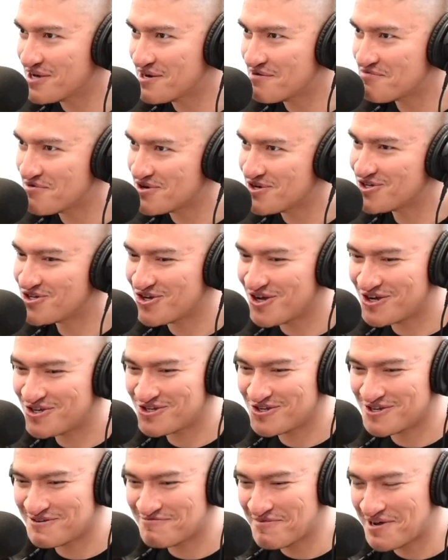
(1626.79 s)
I
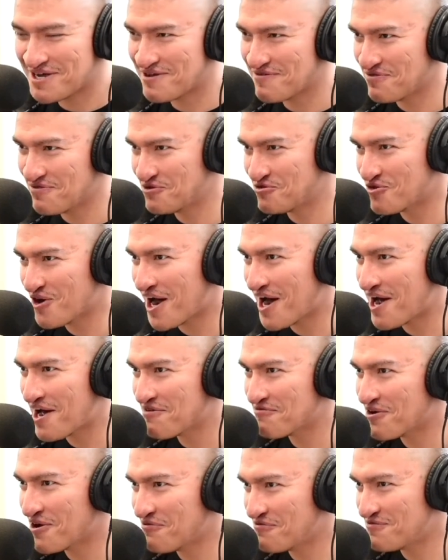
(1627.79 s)
appreciate you making the
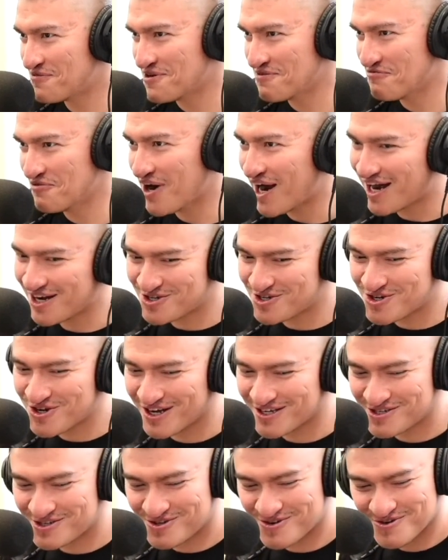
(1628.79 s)
drive up from
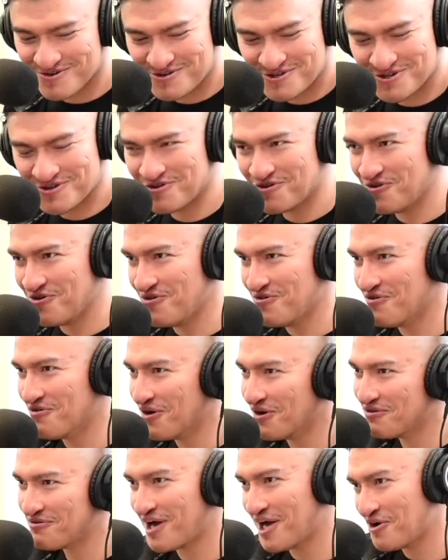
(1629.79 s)
Rochester to,
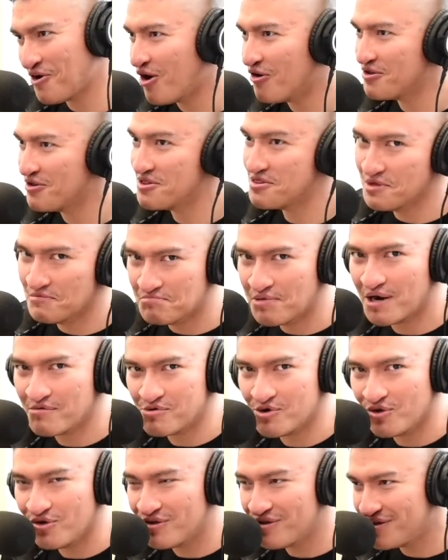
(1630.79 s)
well, I call it the
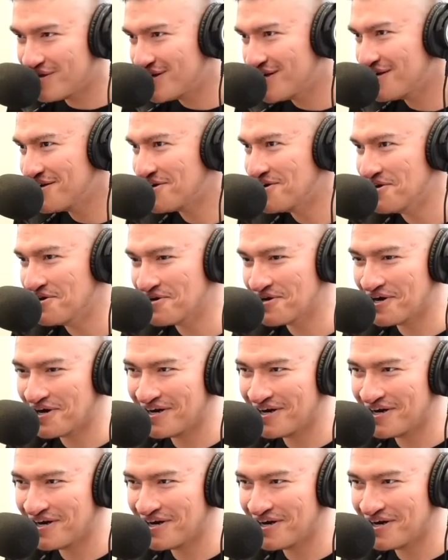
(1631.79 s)
bubble in